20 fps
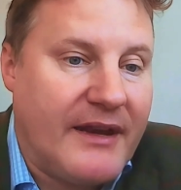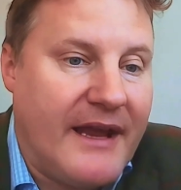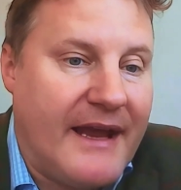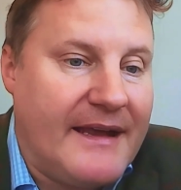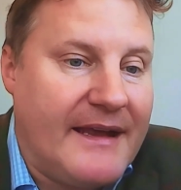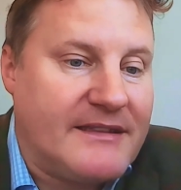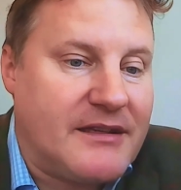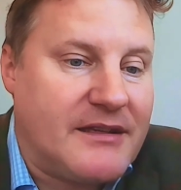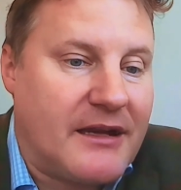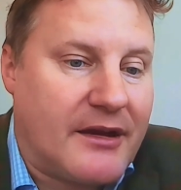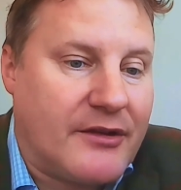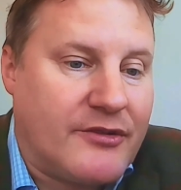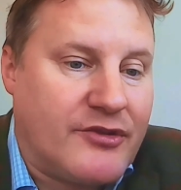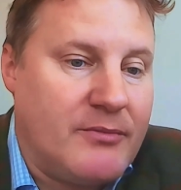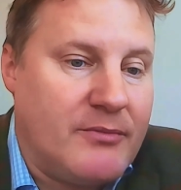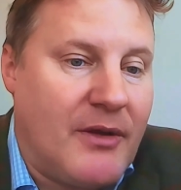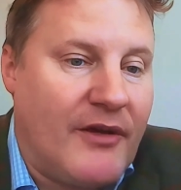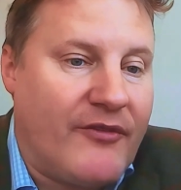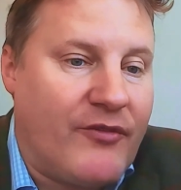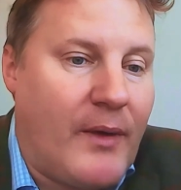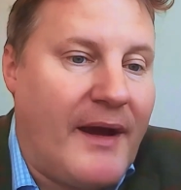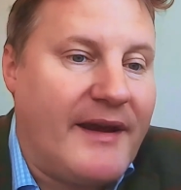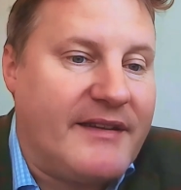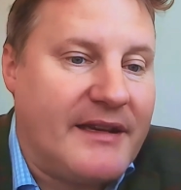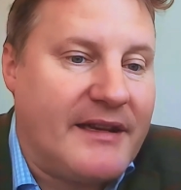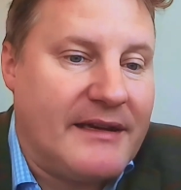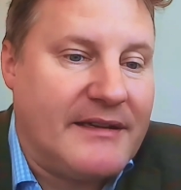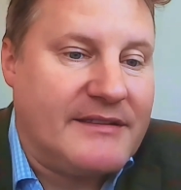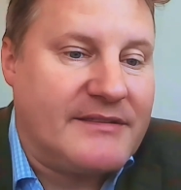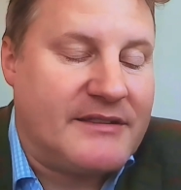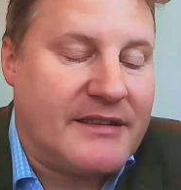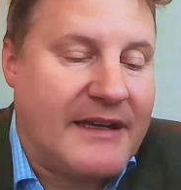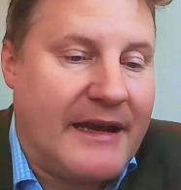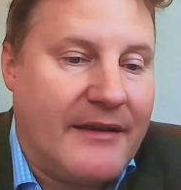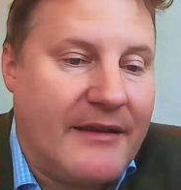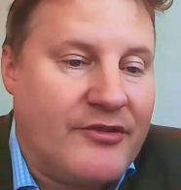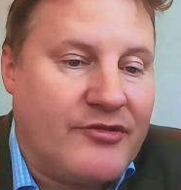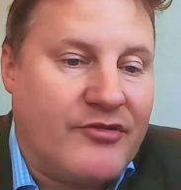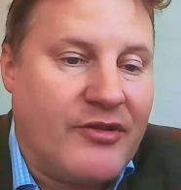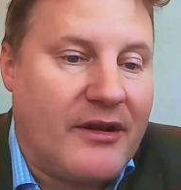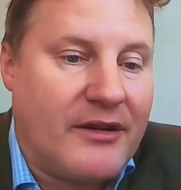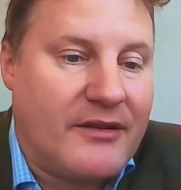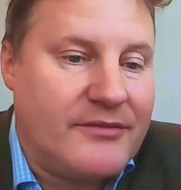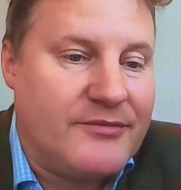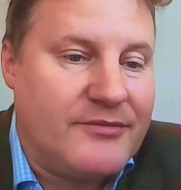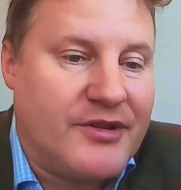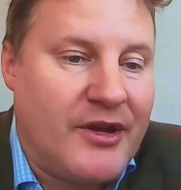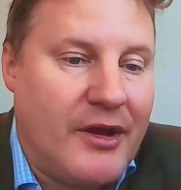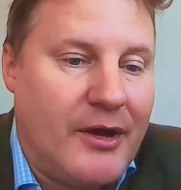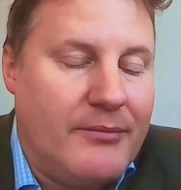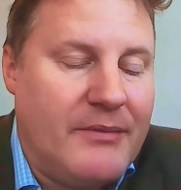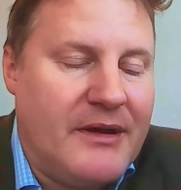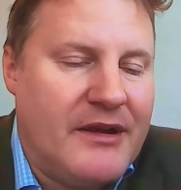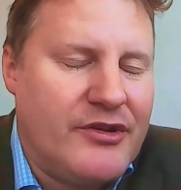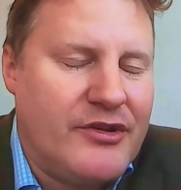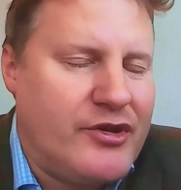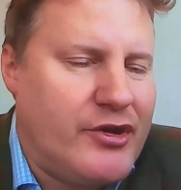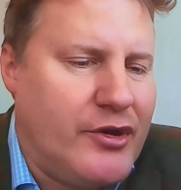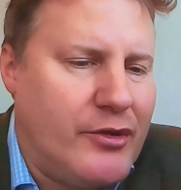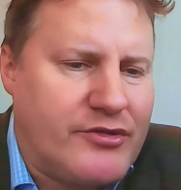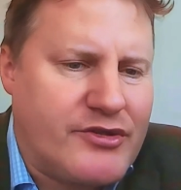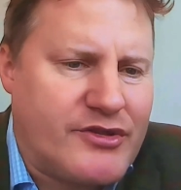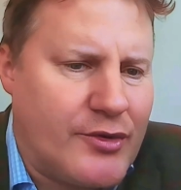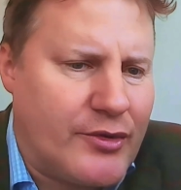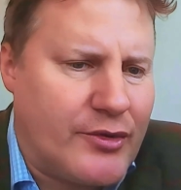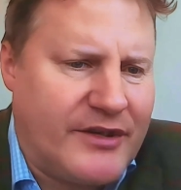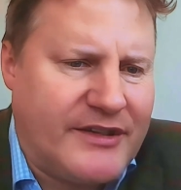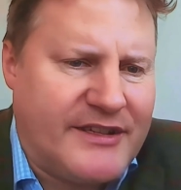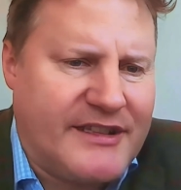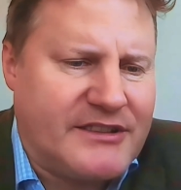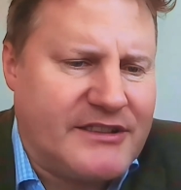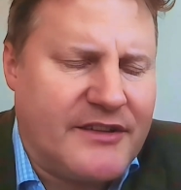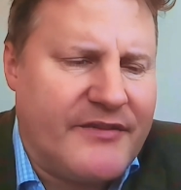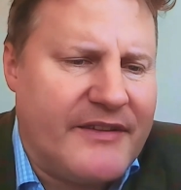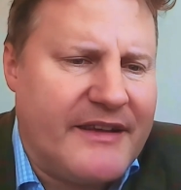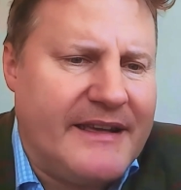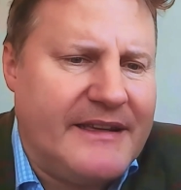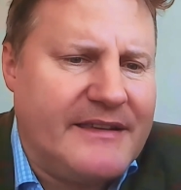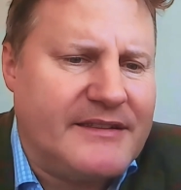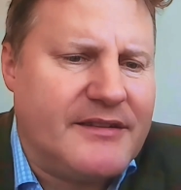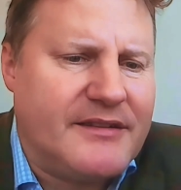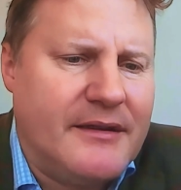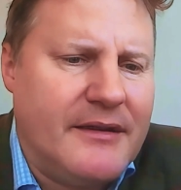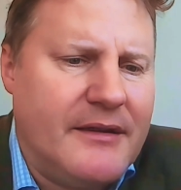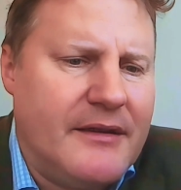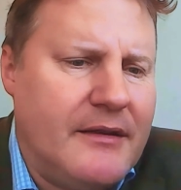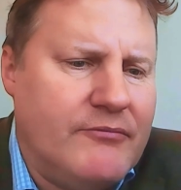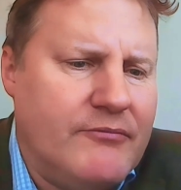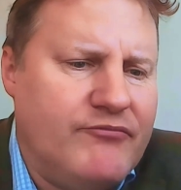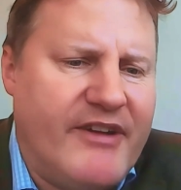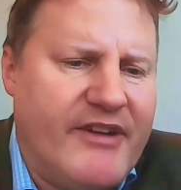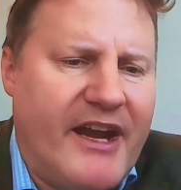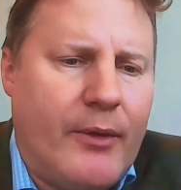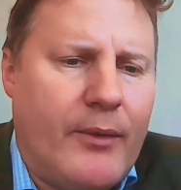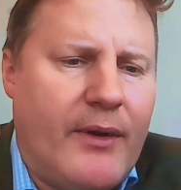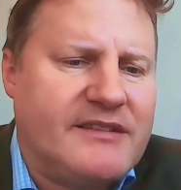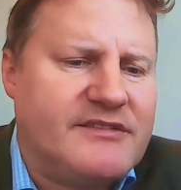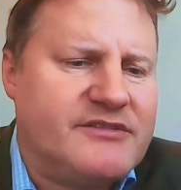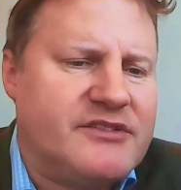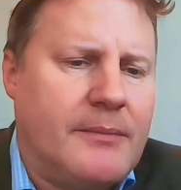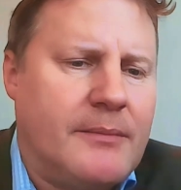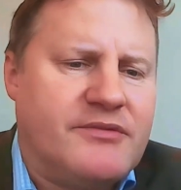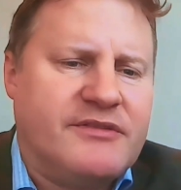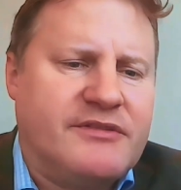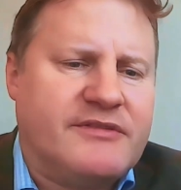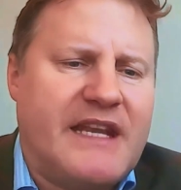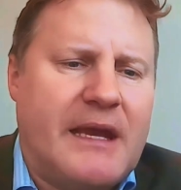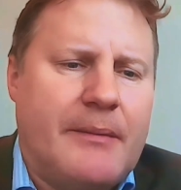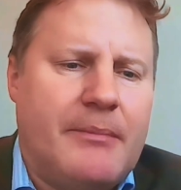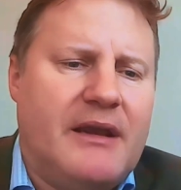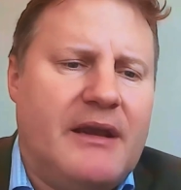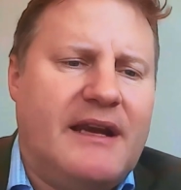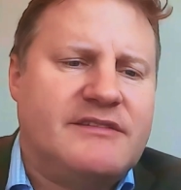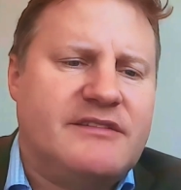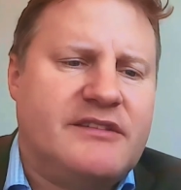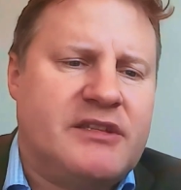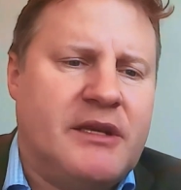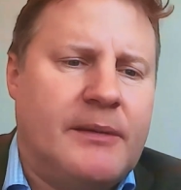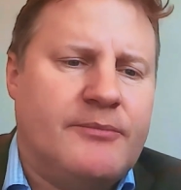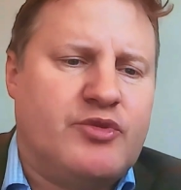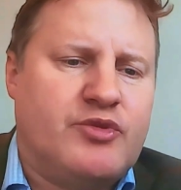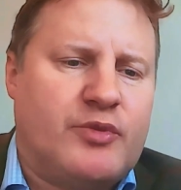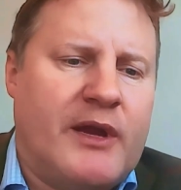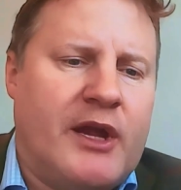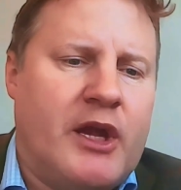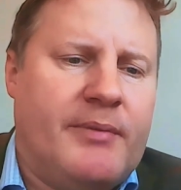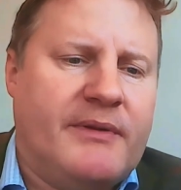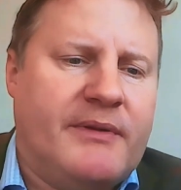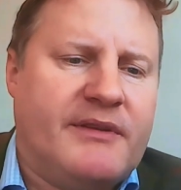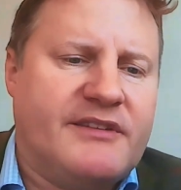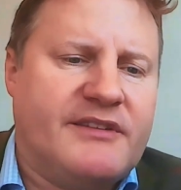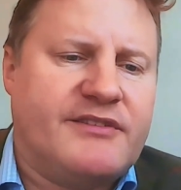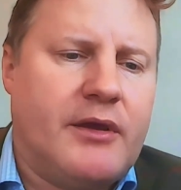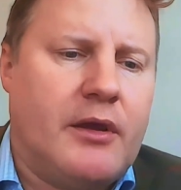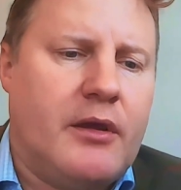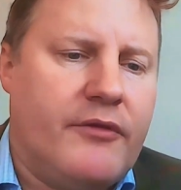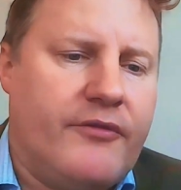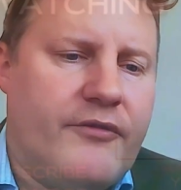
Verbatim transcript: Today, it's like a two-month waiting list to get drugs. So huge shortages of these radioisotopes and stable isotopes we're hoping to